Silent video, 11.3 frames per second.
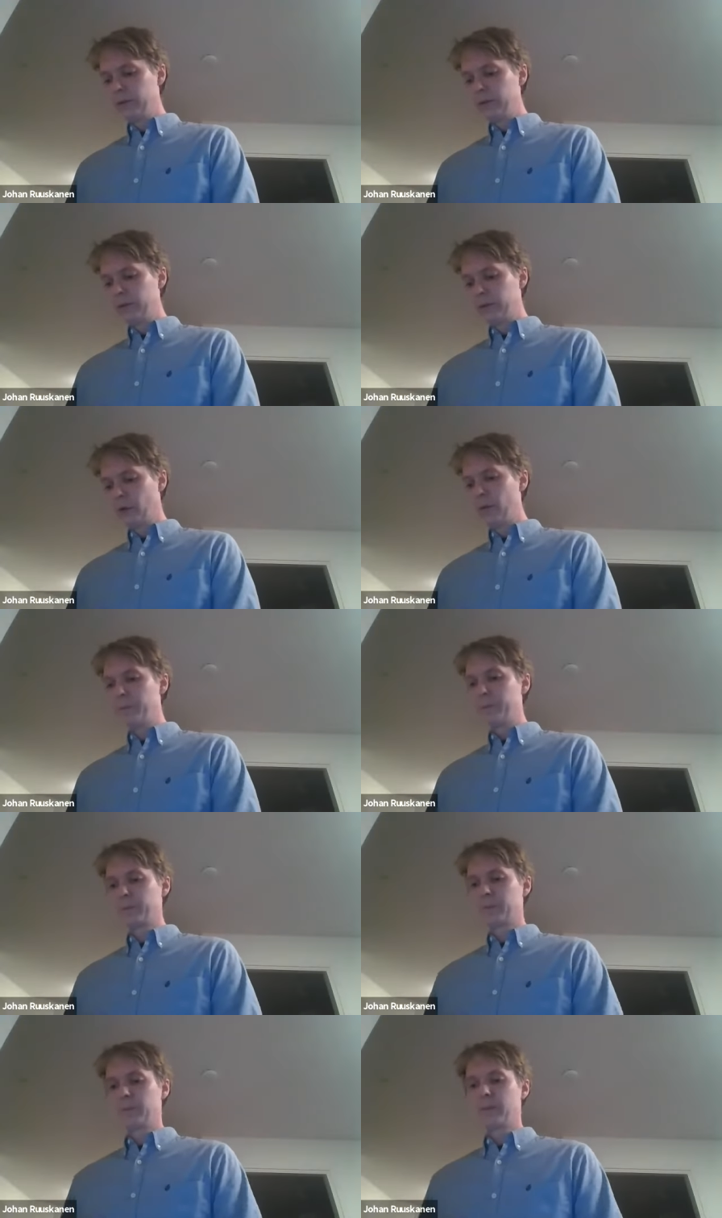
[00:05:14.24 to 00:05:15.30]
So
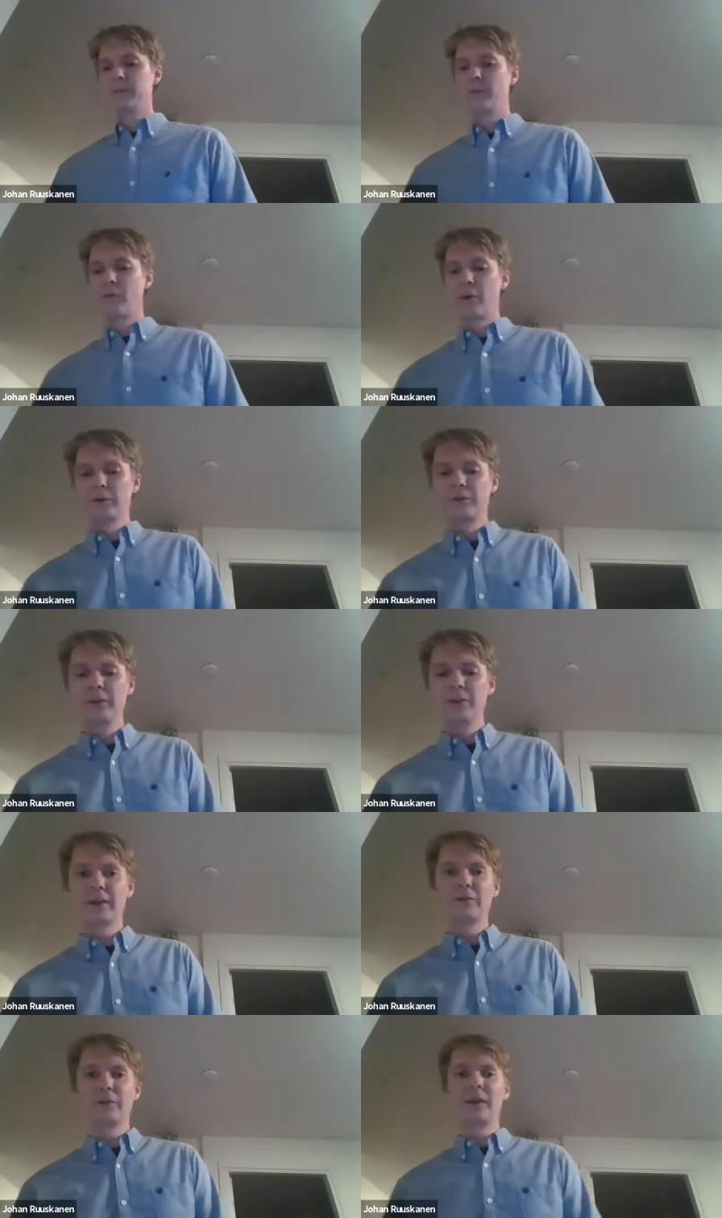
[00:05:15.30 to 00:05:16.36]
before I continue,
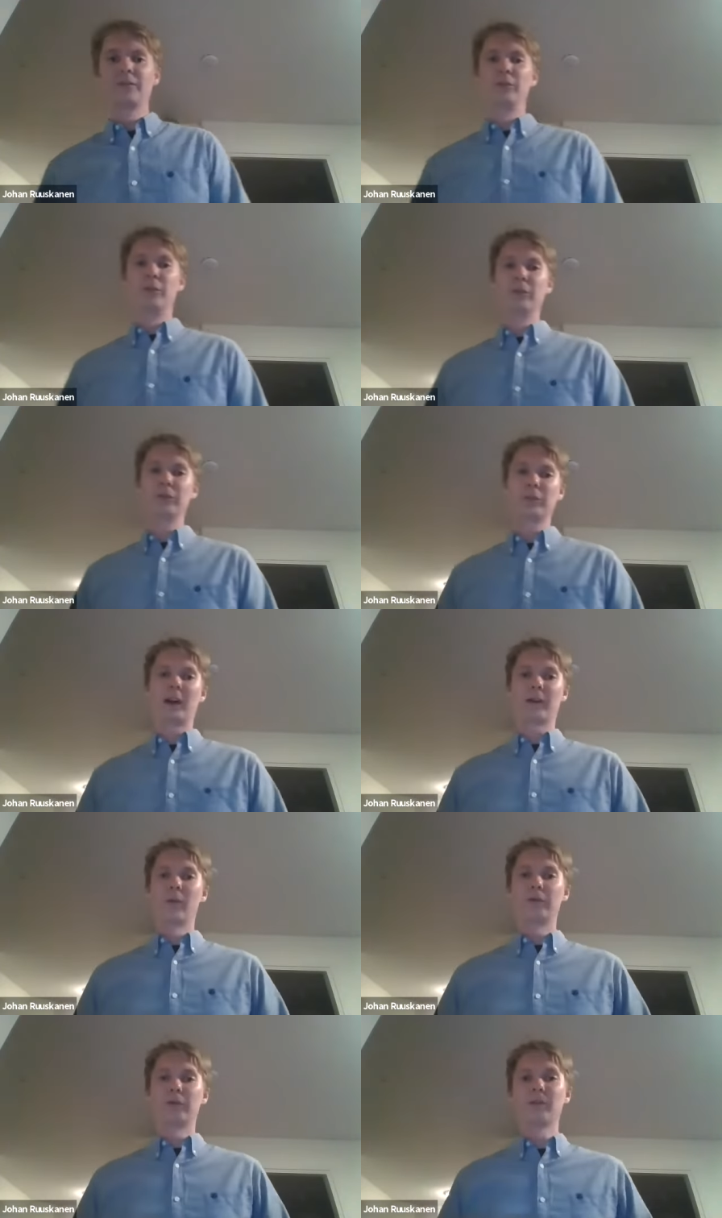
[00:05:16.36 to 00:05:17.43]
I need to introduce a
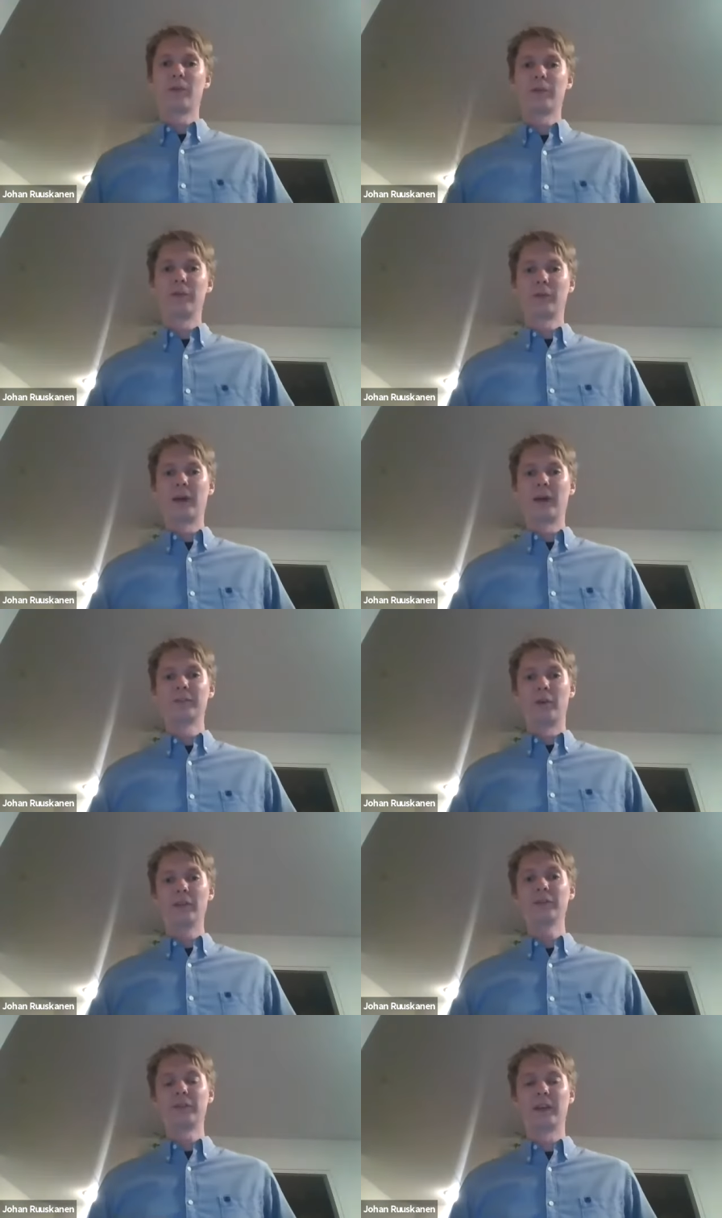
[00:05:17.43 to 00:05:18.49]
concept called synchronized
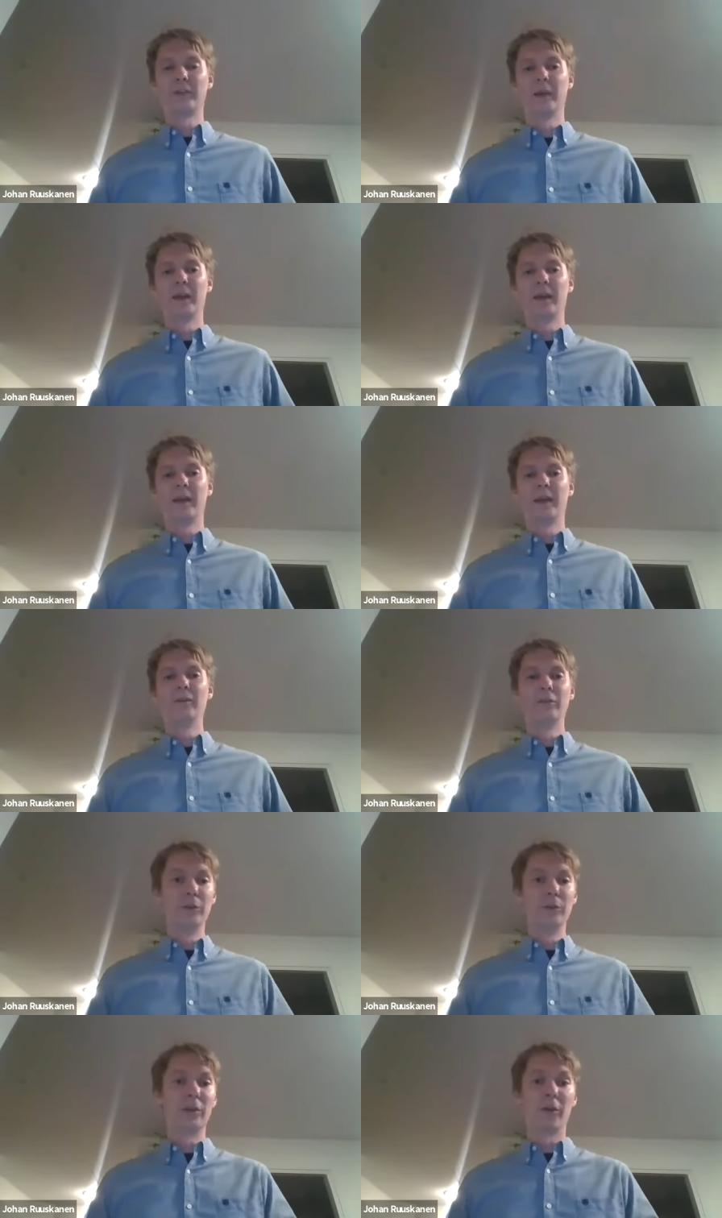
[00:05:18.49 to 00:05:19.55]
service that we
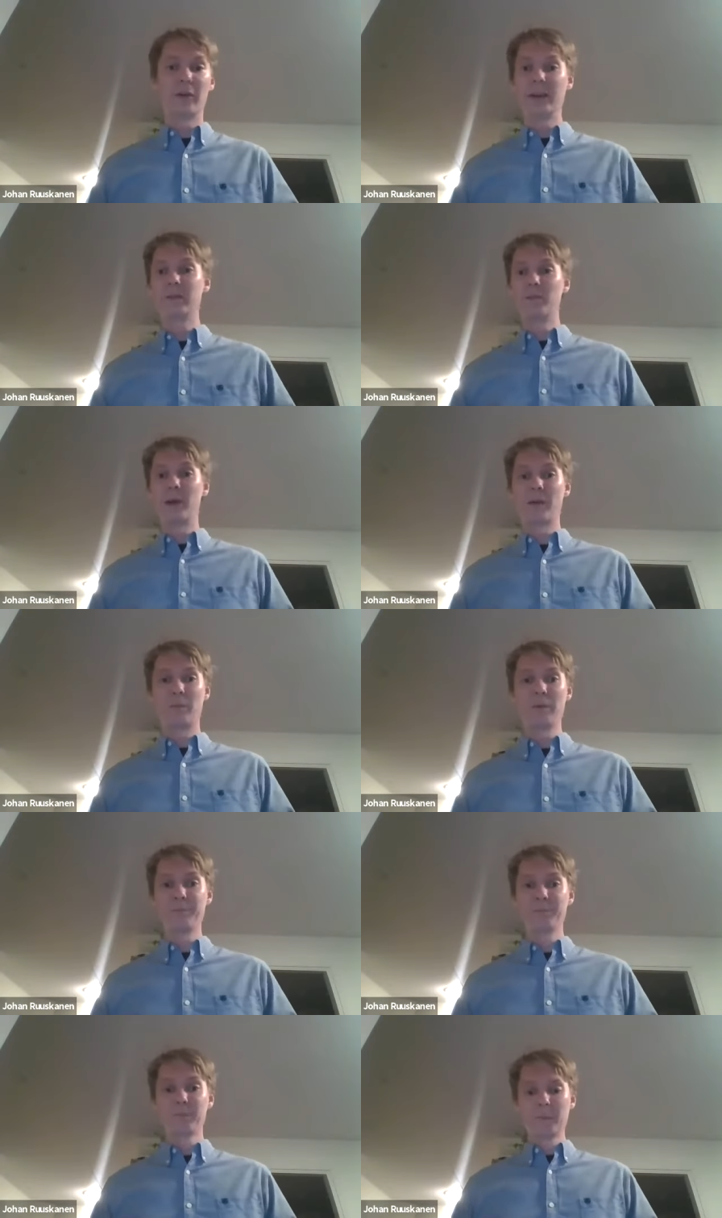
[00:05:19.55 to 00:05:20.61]
introduced in our IP paper.